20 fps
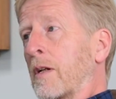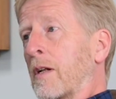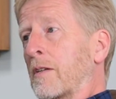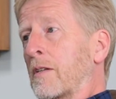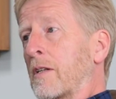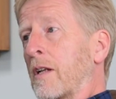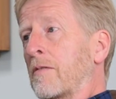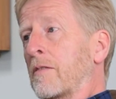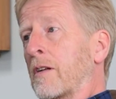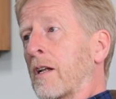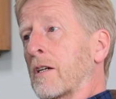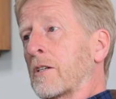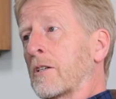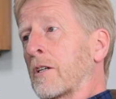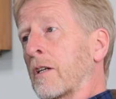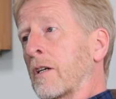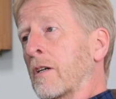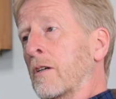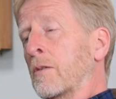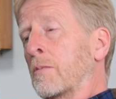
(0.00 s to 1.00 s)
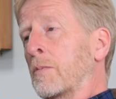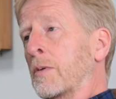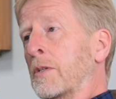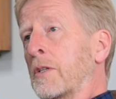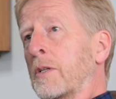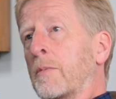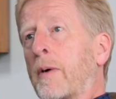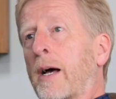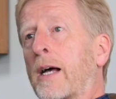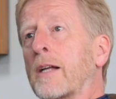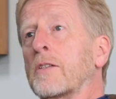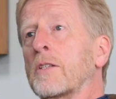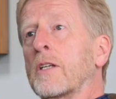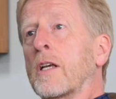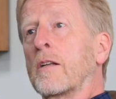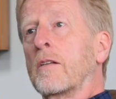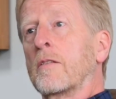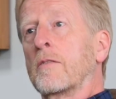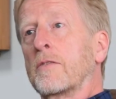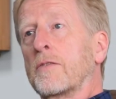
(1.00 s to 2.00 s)
Devon actually opened the
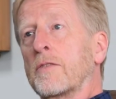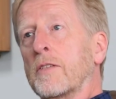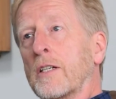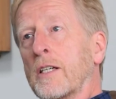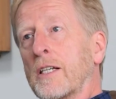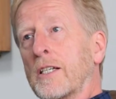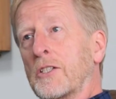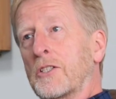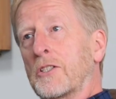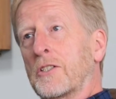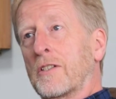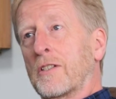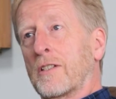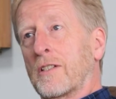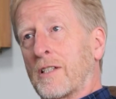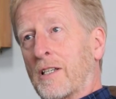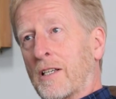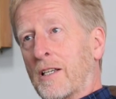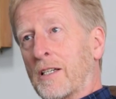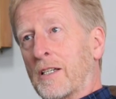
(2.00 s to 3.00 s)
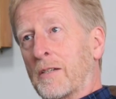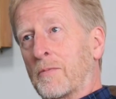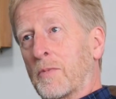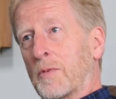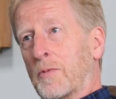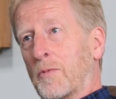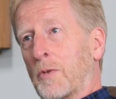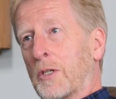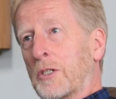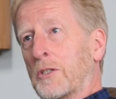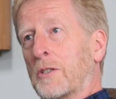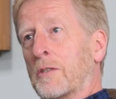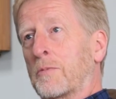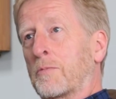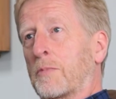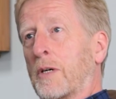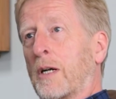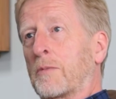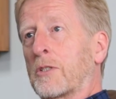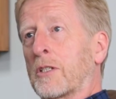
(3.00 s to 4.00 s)
batting for his team, which is
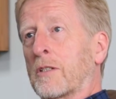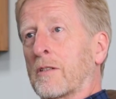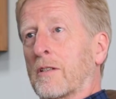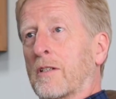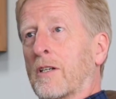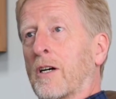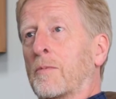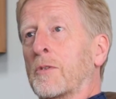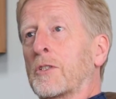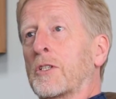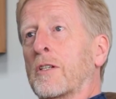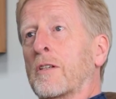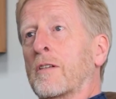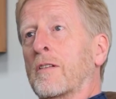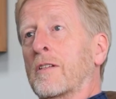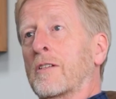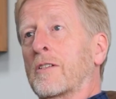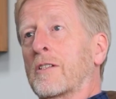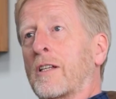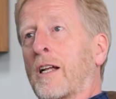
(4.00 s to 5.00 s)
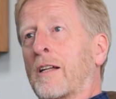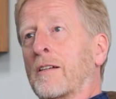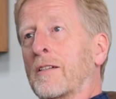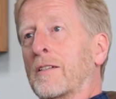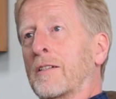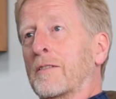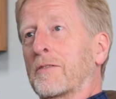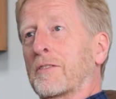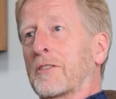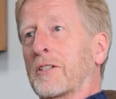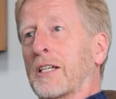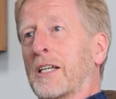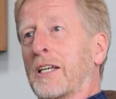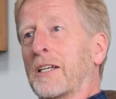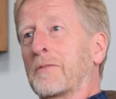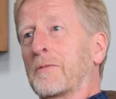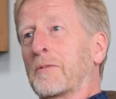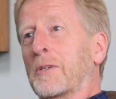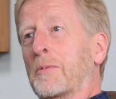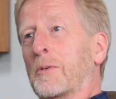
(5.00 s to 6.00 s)
perhaps a comment in the standard of
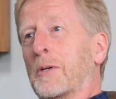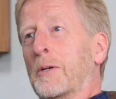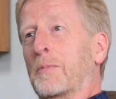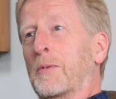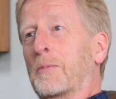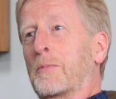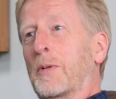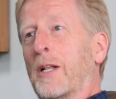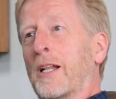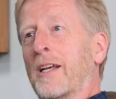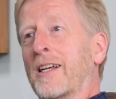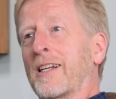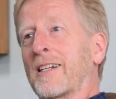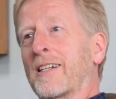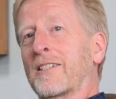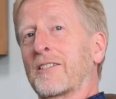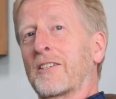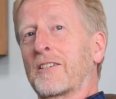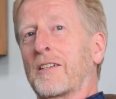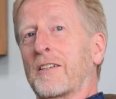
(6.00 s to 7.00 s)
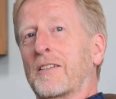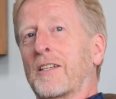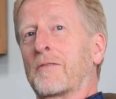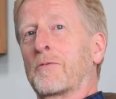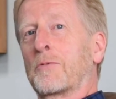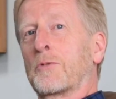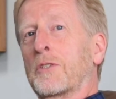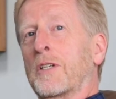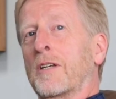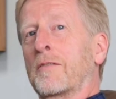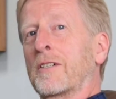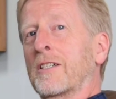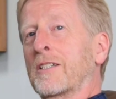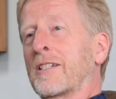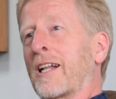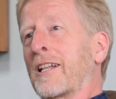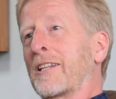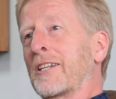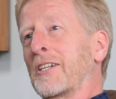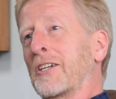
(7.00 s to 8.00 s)
cricket we were playing, because Devon was never
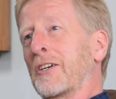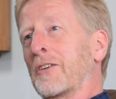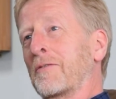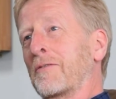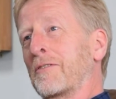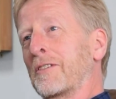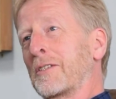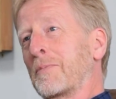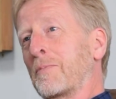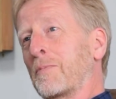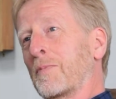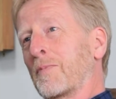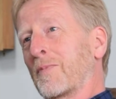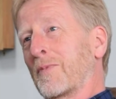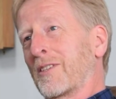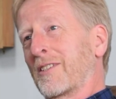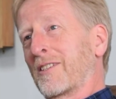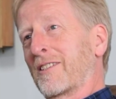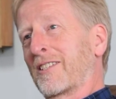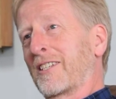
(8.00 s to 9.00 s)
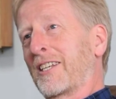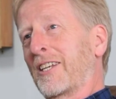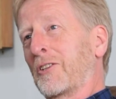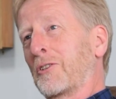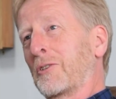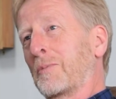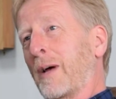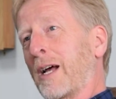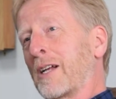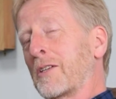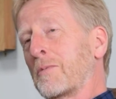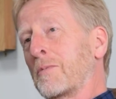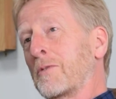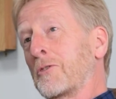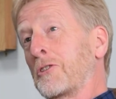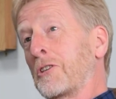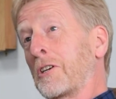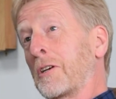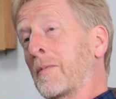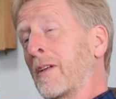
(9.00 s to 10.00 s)
exactly known for his skilled
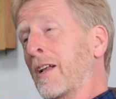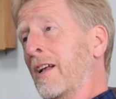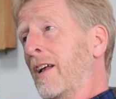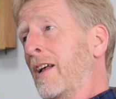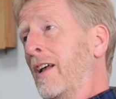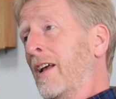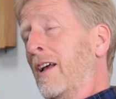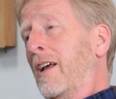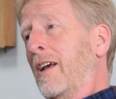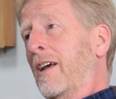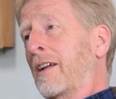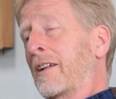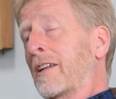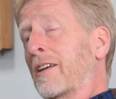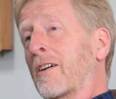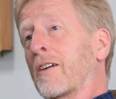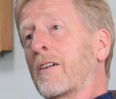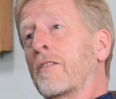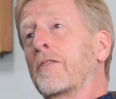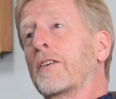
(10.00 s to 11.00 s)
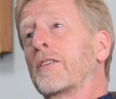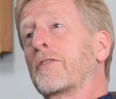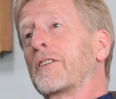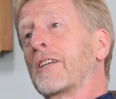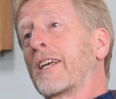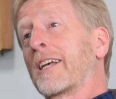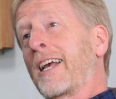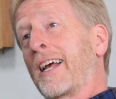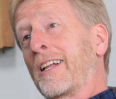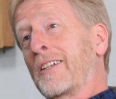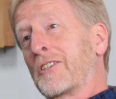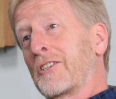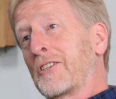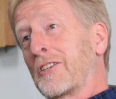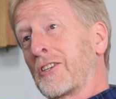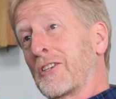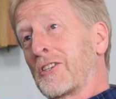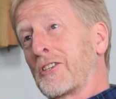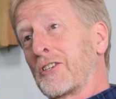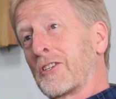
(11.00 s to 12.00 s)
batsmanship. And he got a 50 against
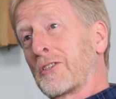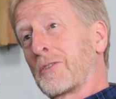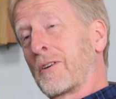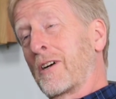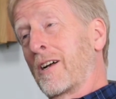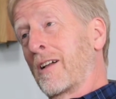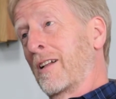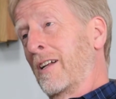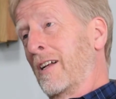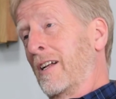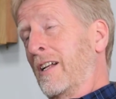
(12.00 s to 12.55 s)
us as well.